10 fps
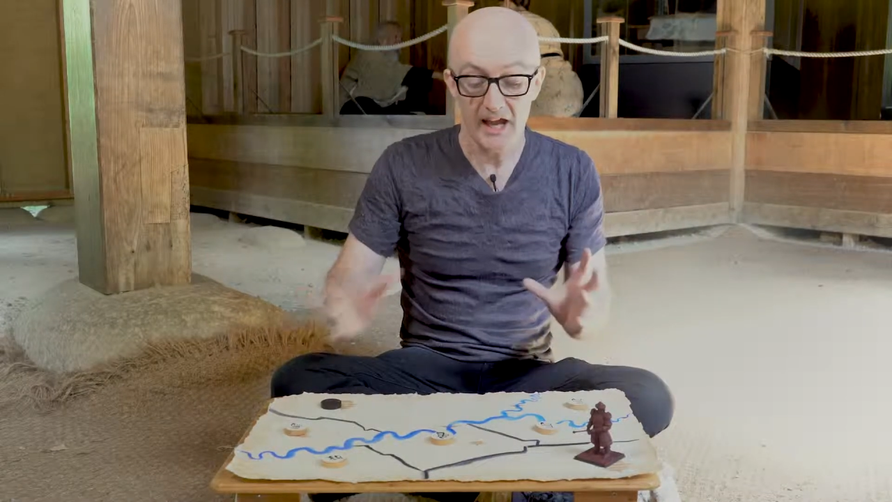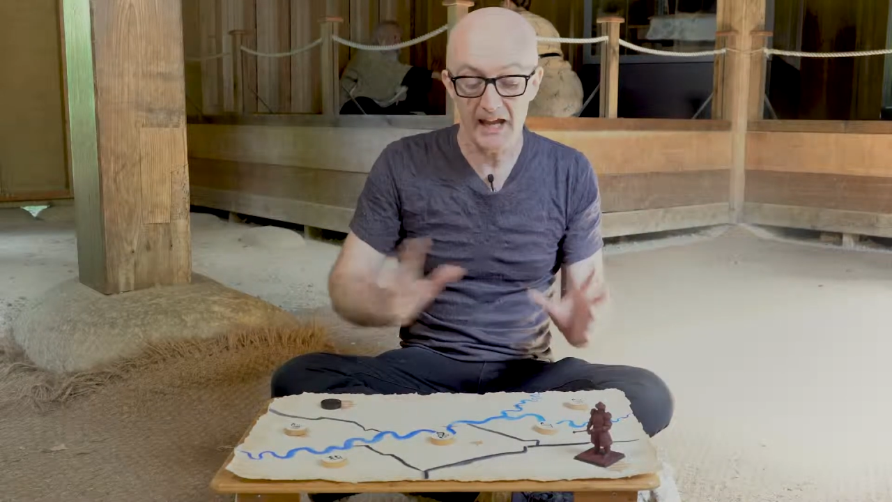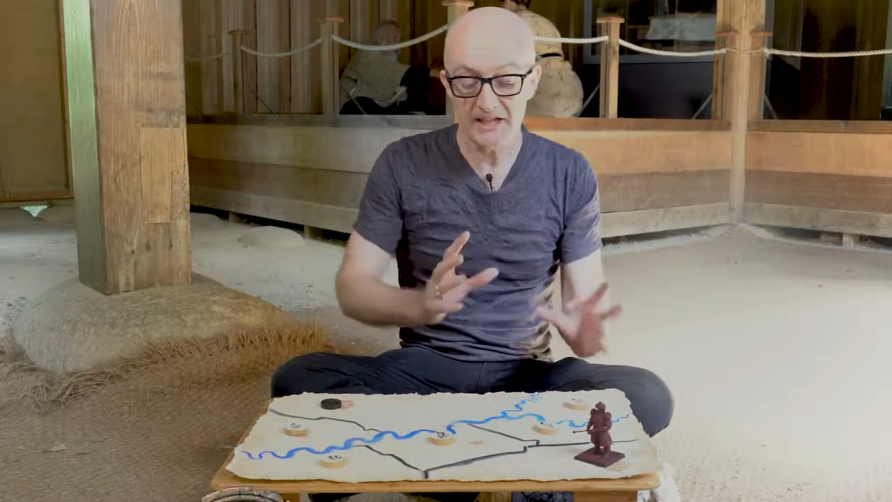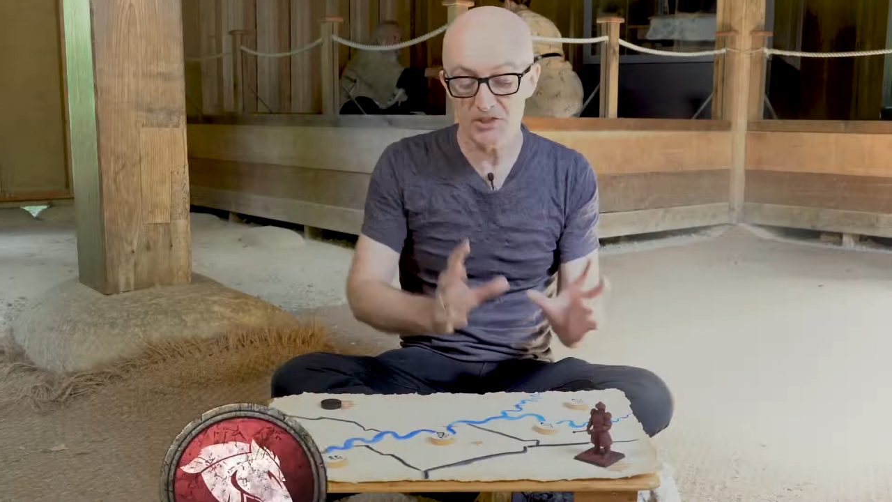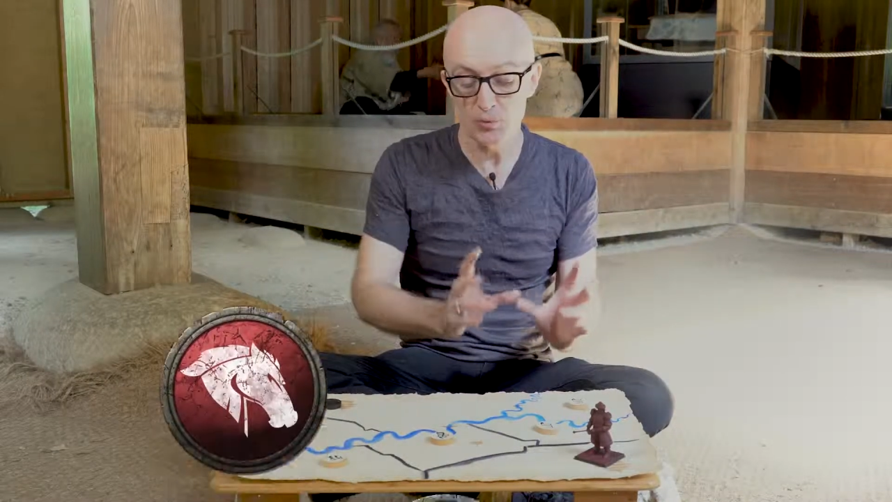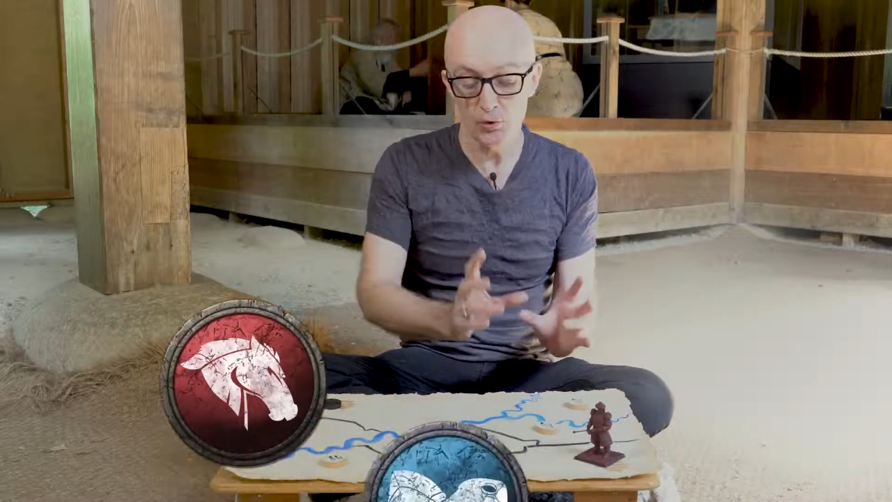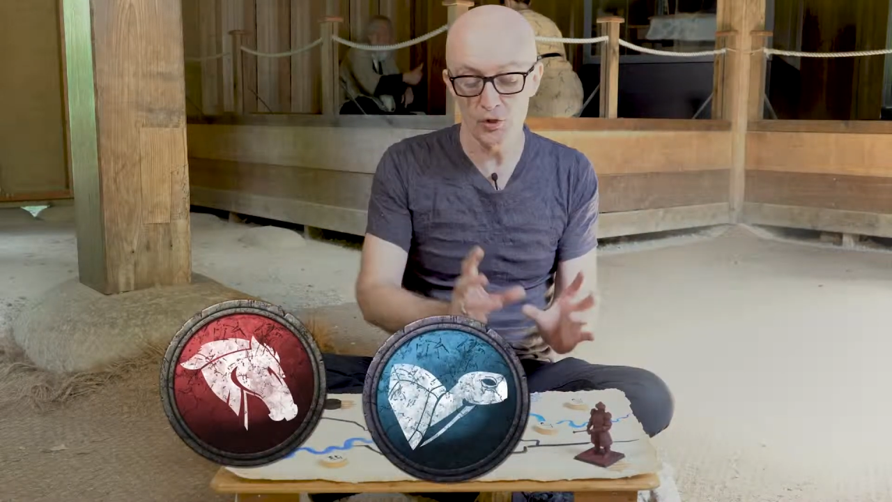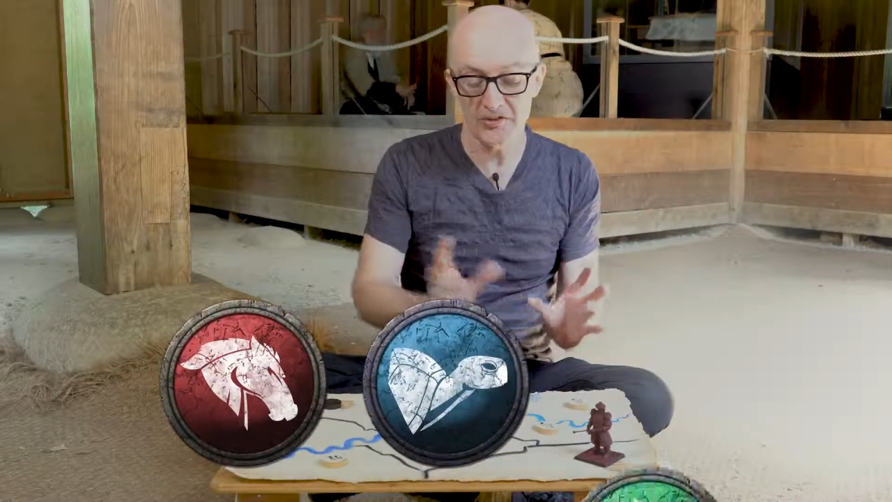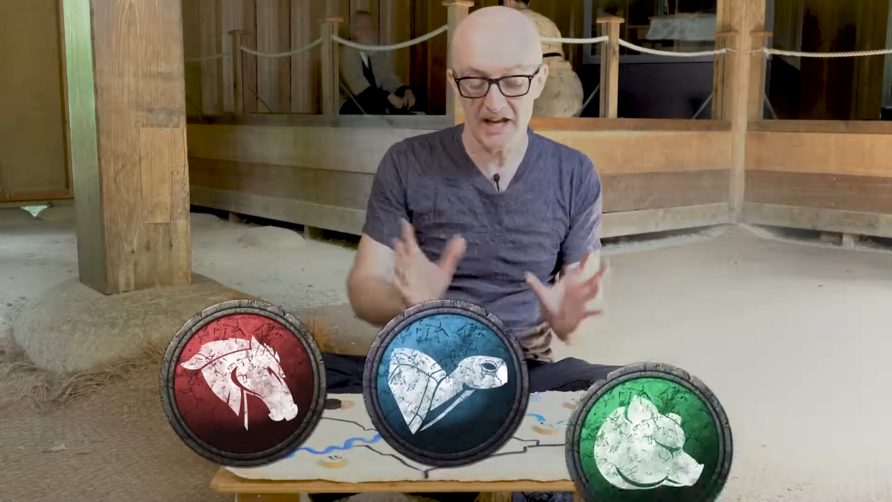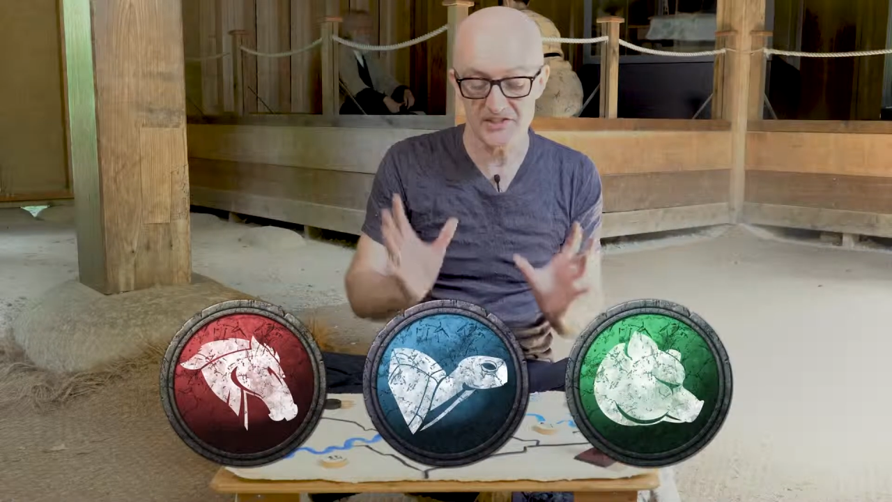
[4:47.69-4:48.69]
And each
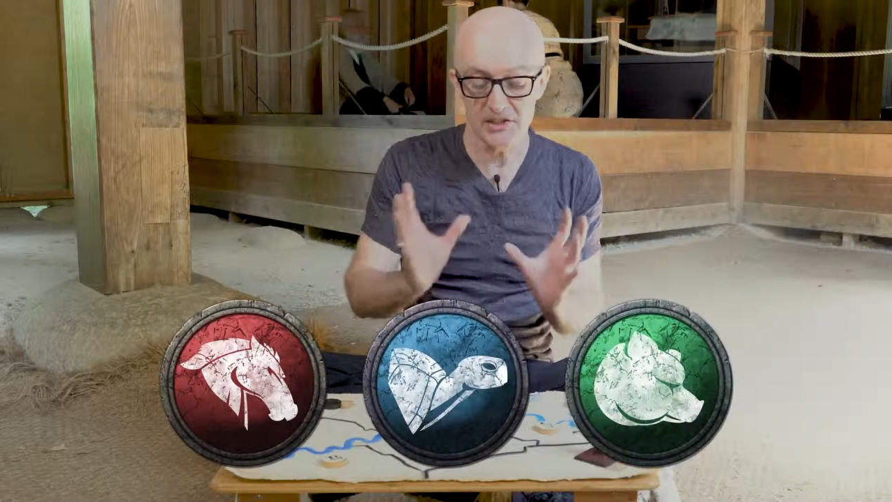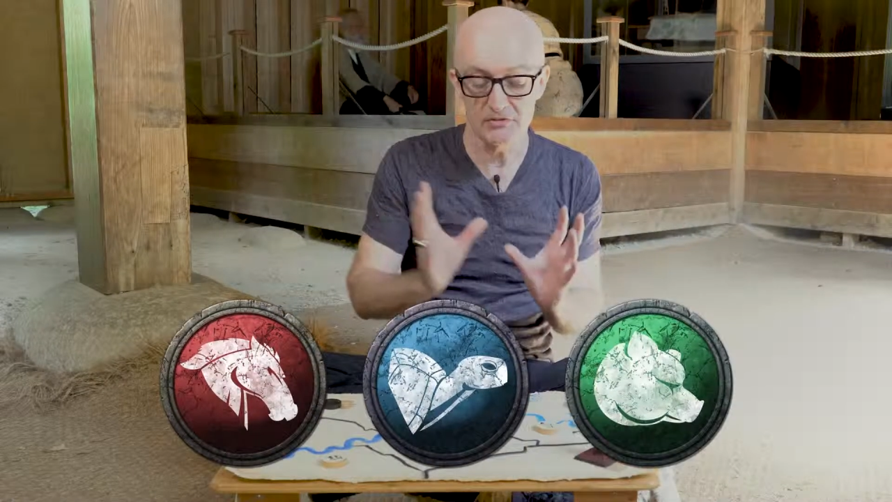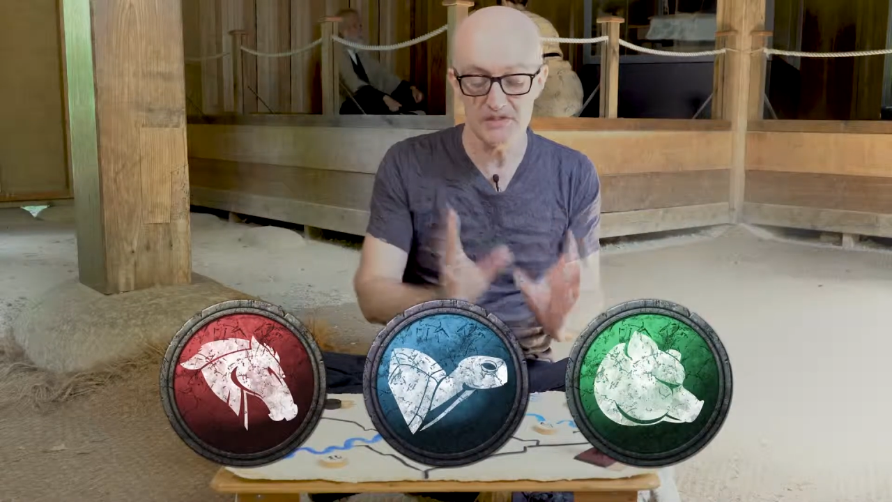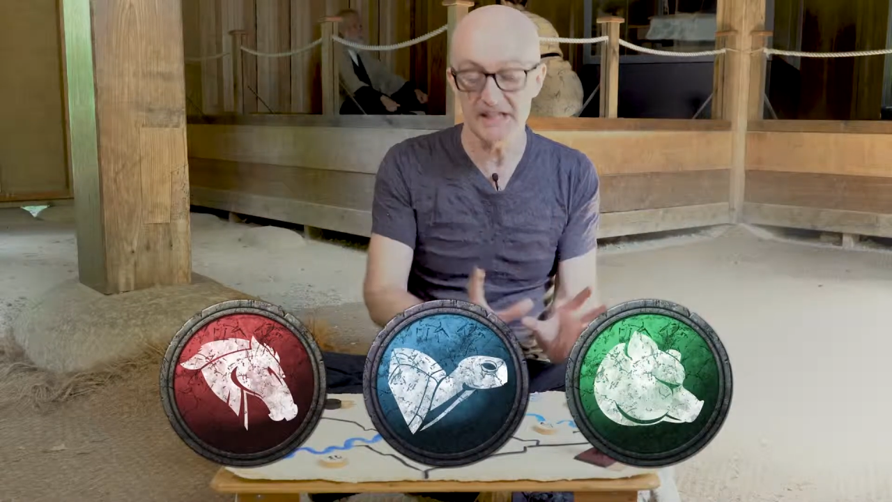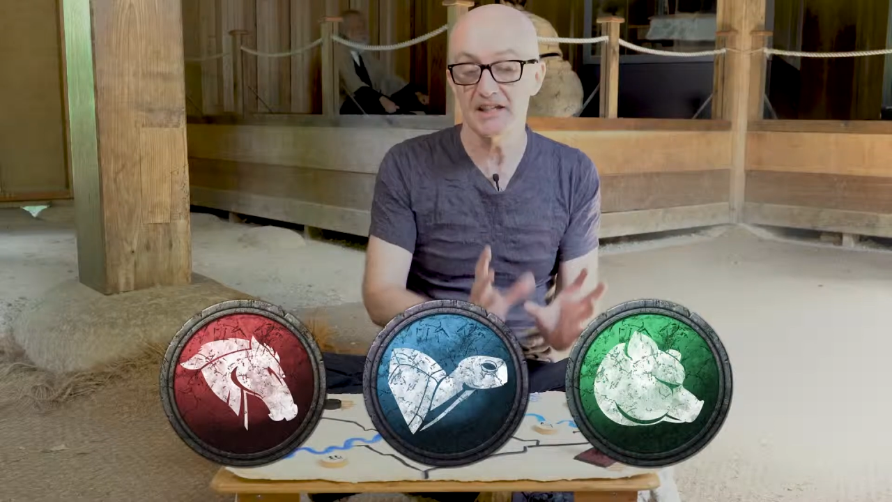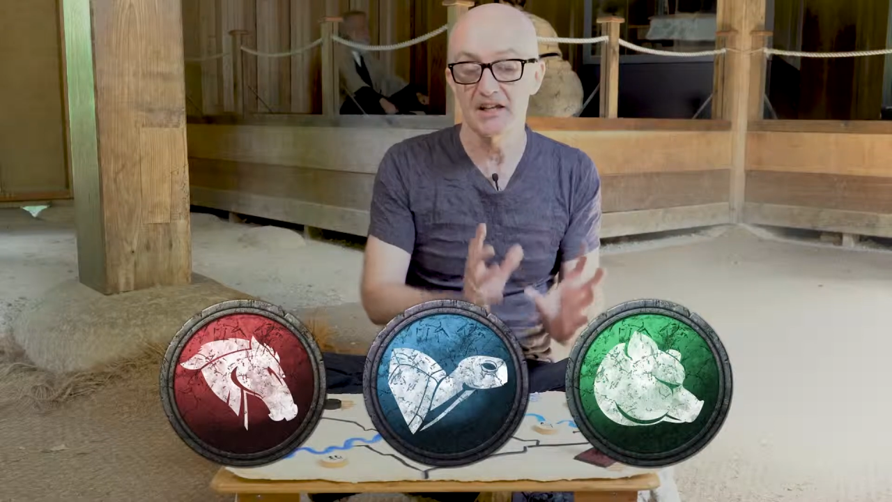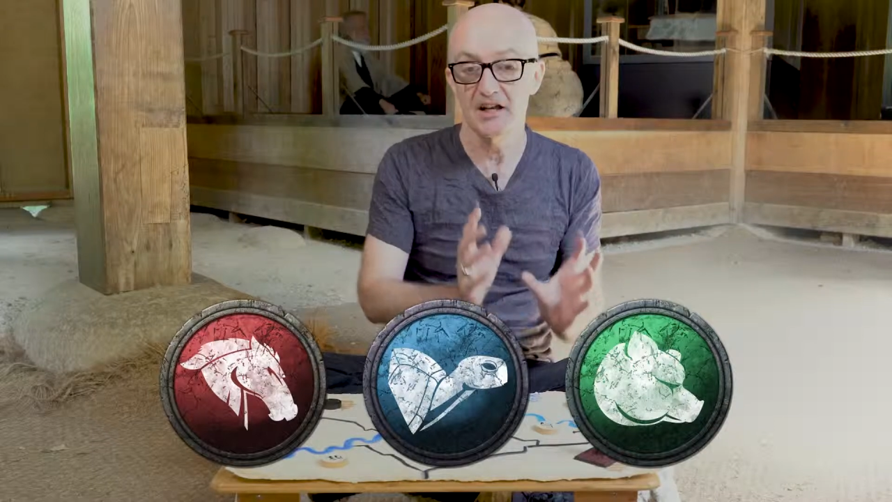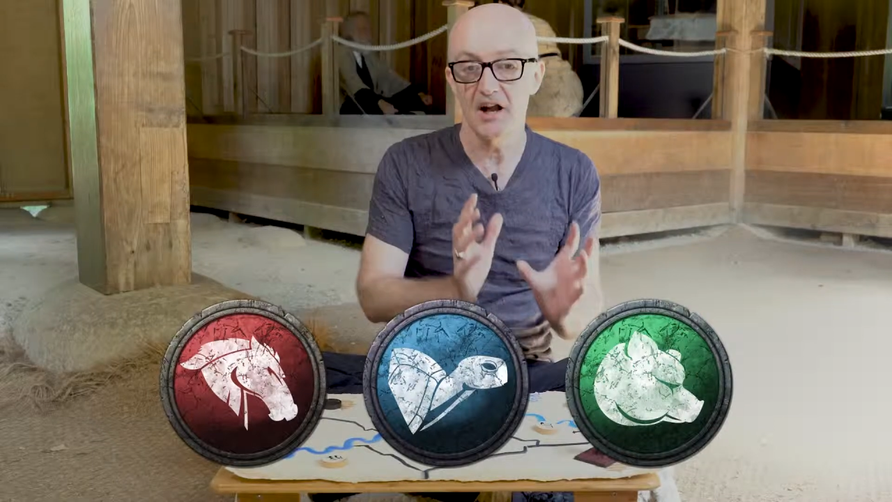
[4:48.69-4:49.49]
warlord has a unique